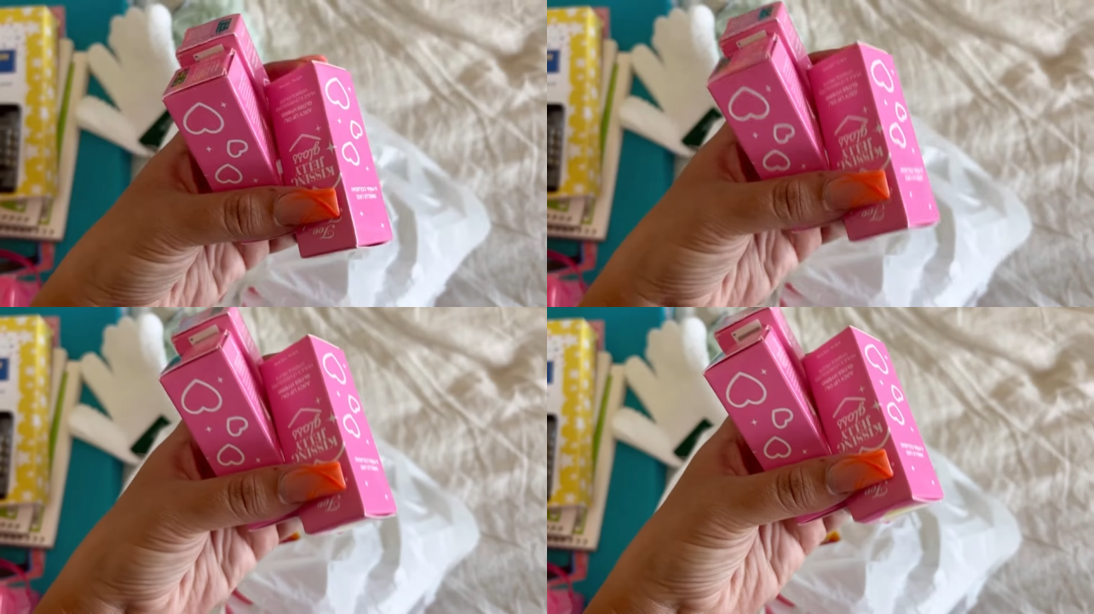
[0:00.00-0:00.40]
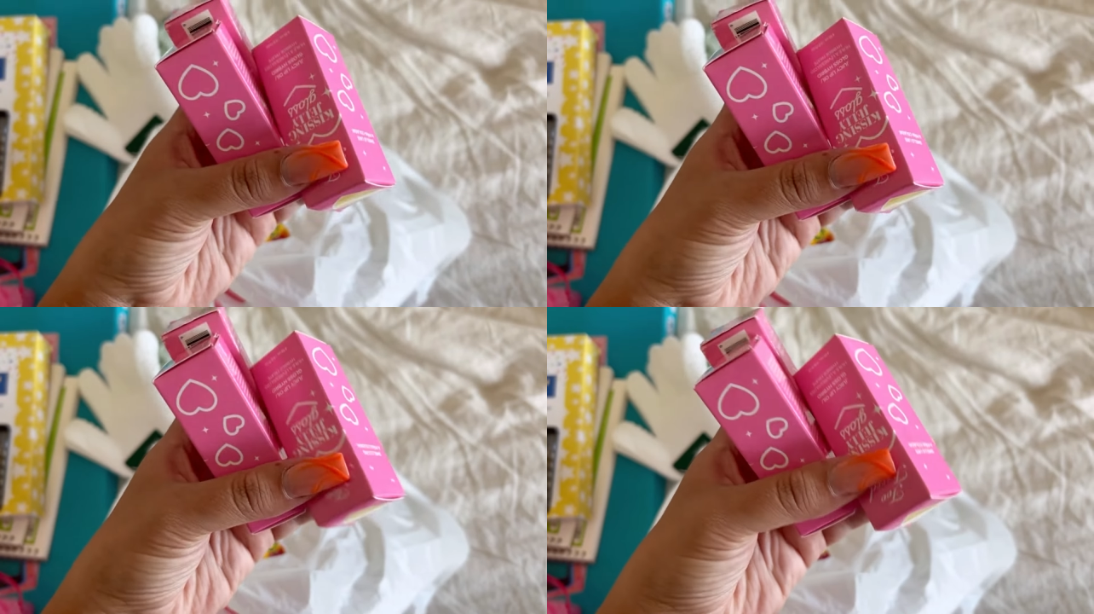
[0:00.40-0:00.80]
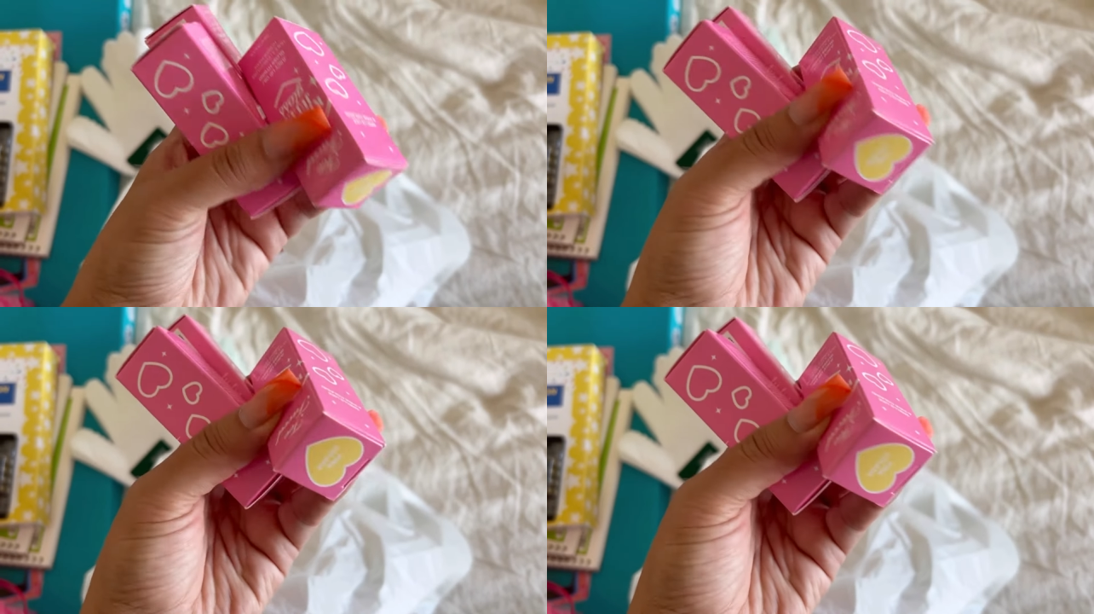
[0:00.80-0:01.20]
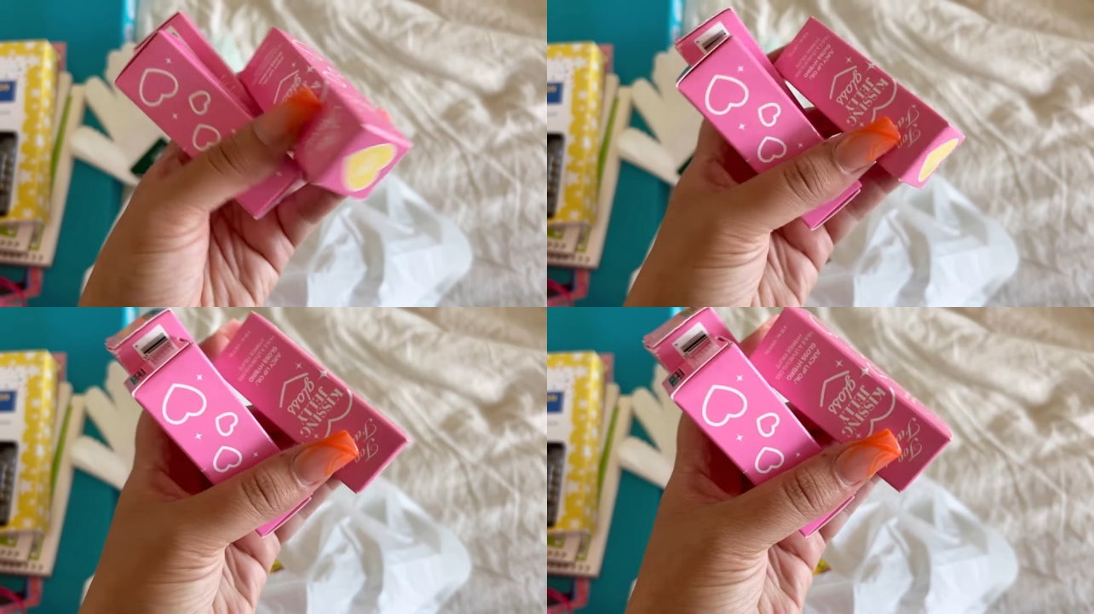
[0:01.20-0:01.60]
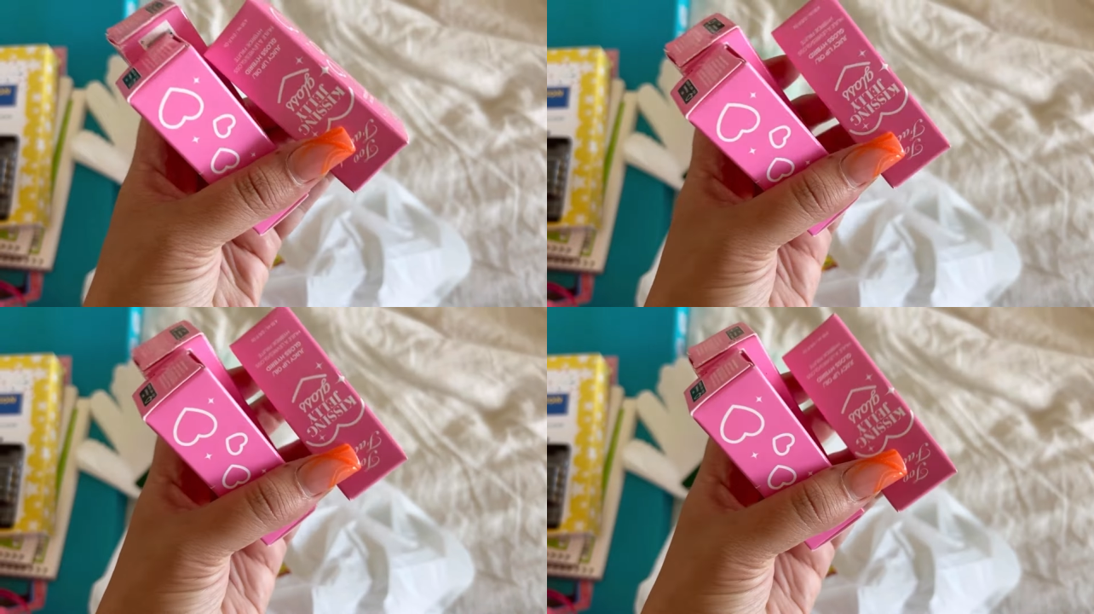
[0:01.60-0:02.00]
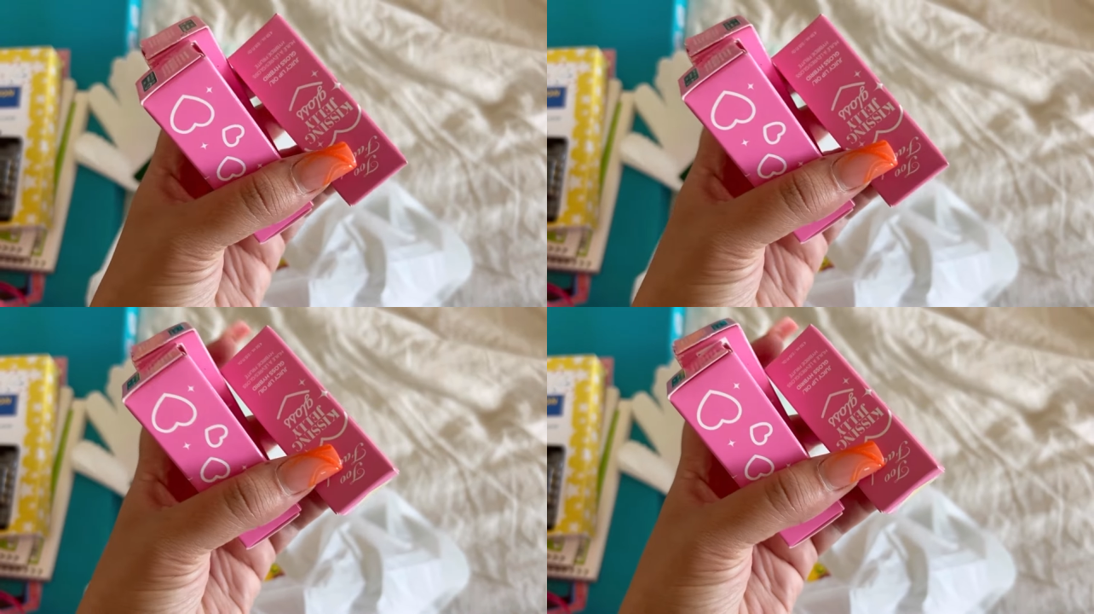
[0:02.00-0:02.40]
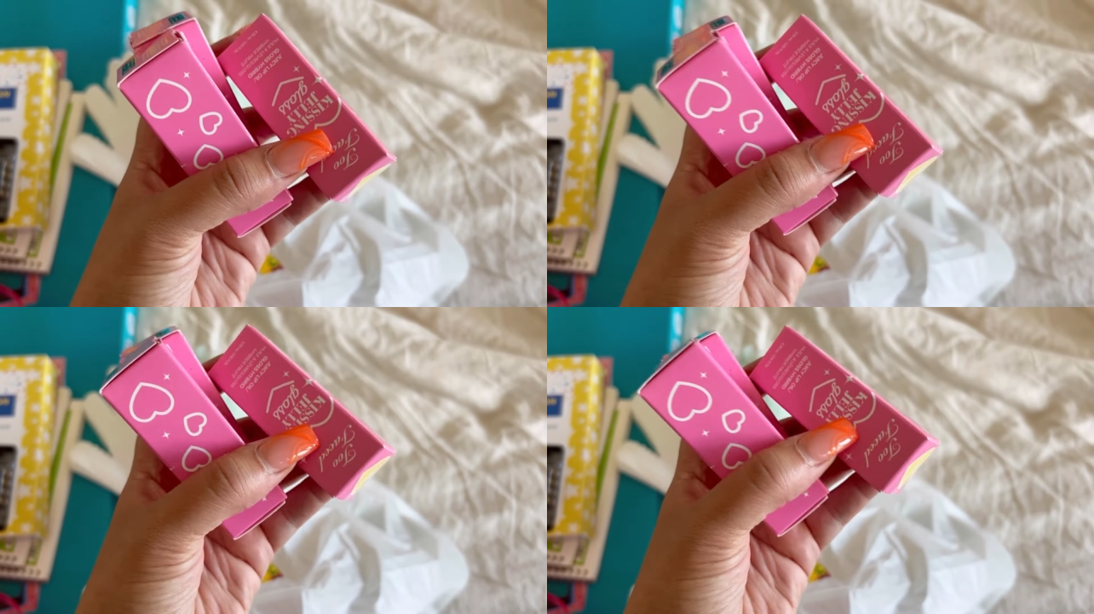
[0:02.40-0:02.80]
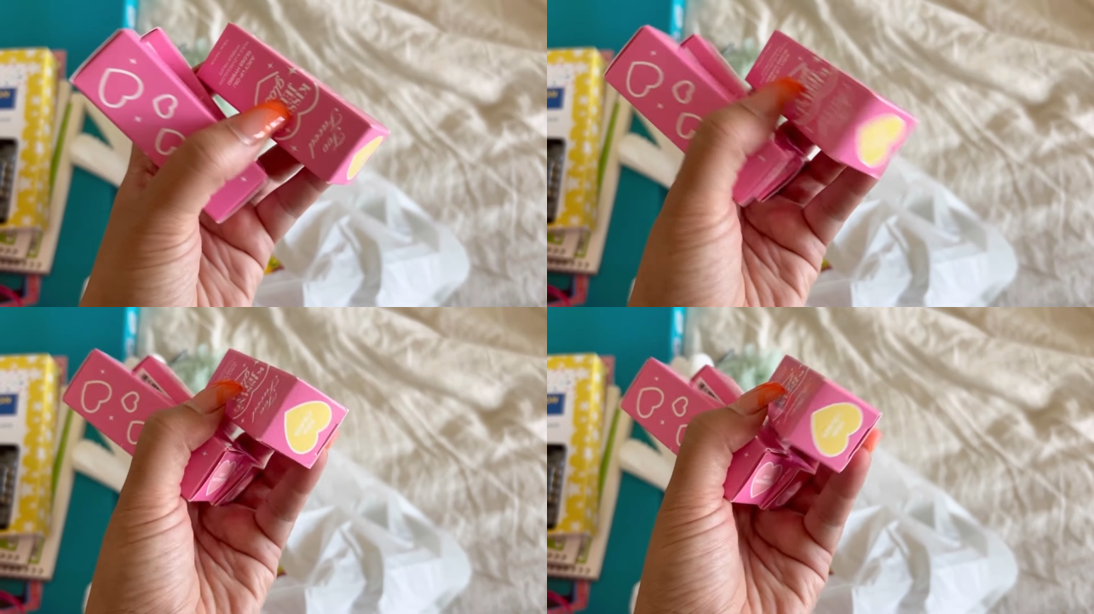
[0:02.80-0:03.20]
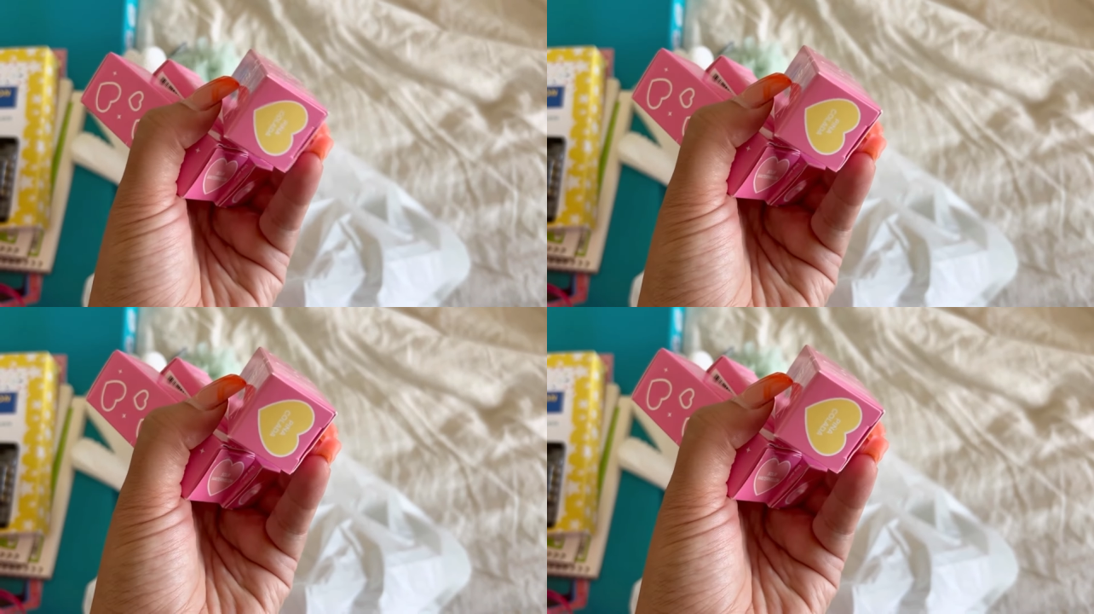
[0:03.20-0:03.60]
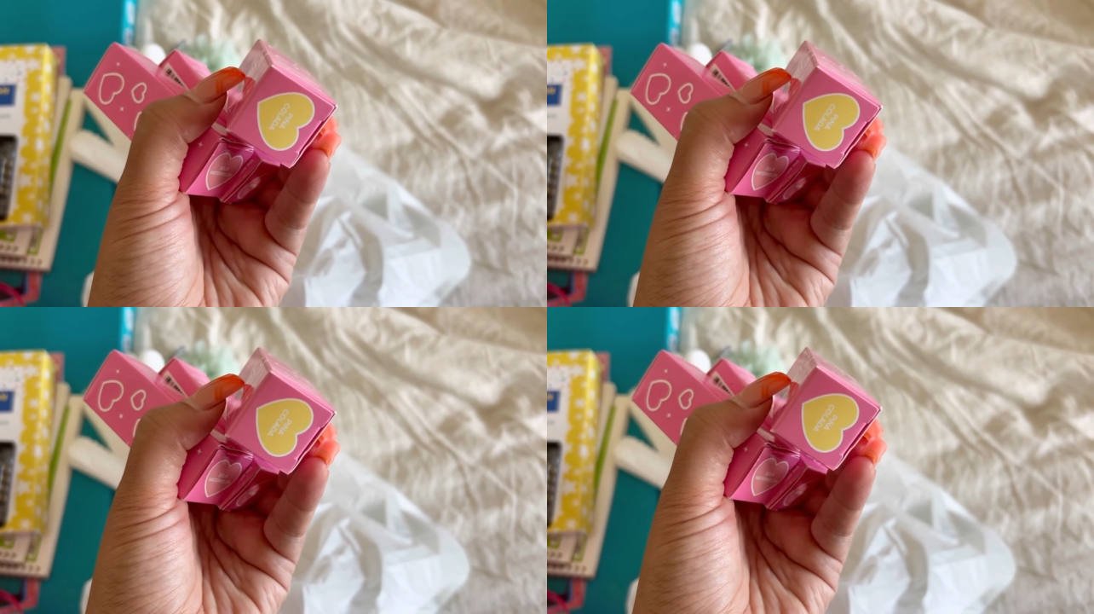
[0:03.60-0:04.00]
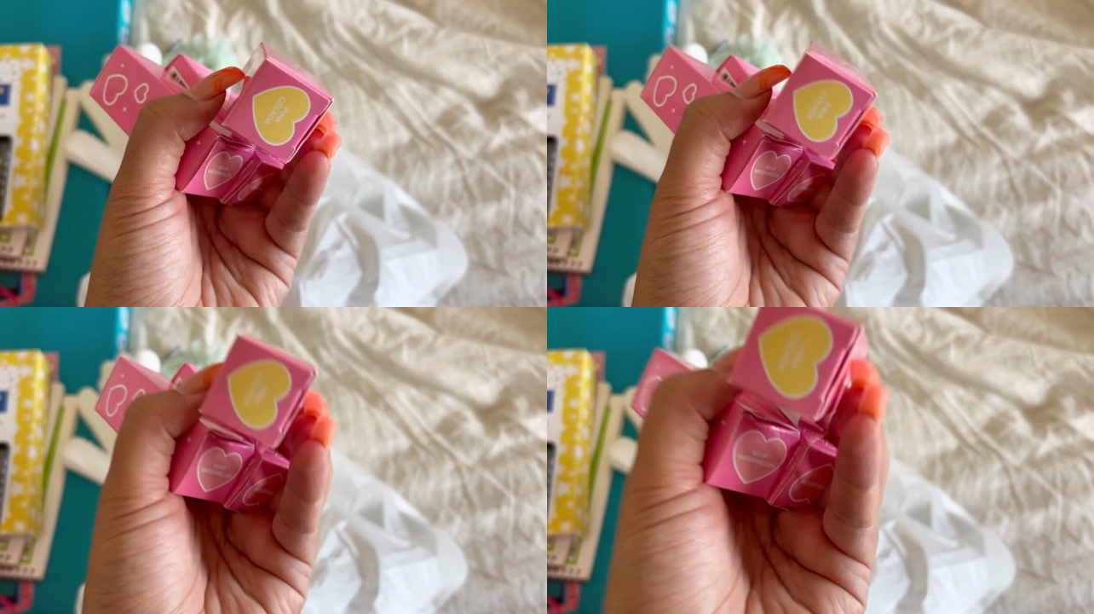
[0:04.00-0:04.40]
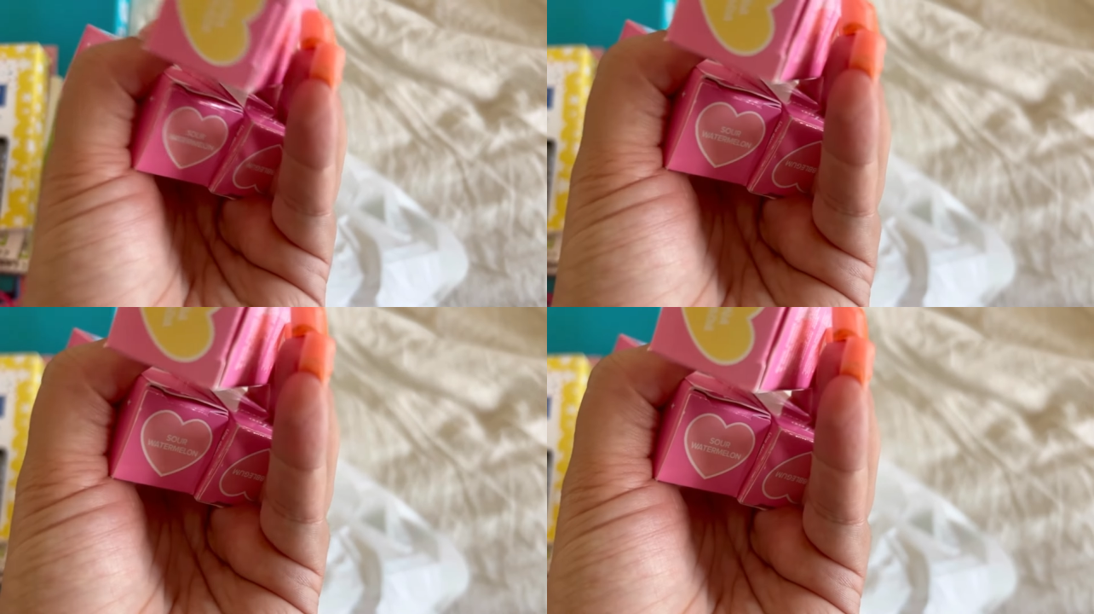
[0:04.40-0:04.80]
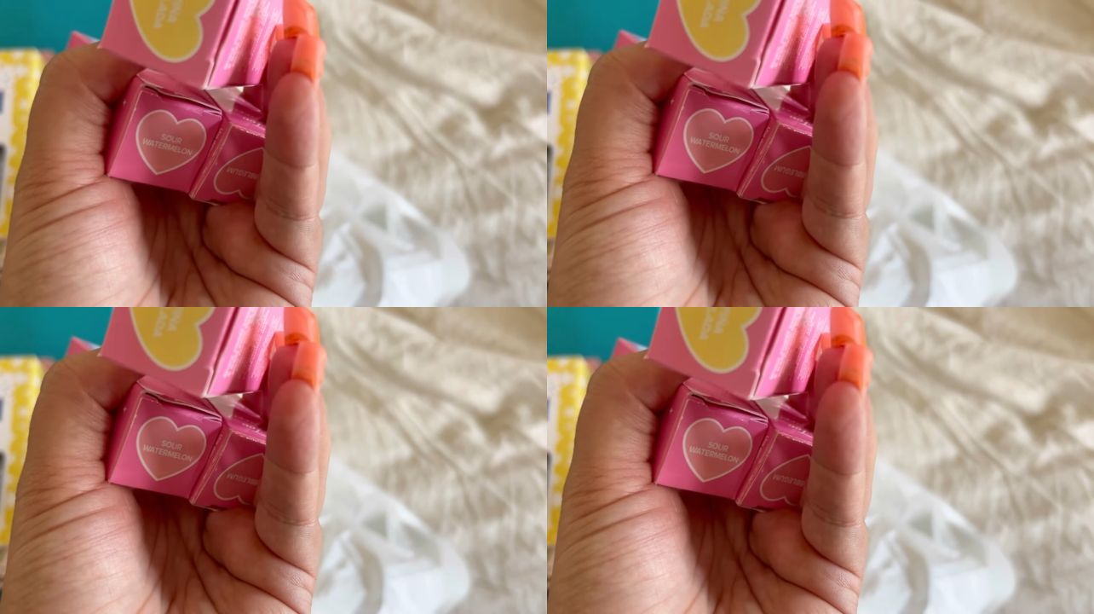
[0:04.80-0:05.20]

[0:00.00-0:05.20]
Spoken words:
(no speaker visible)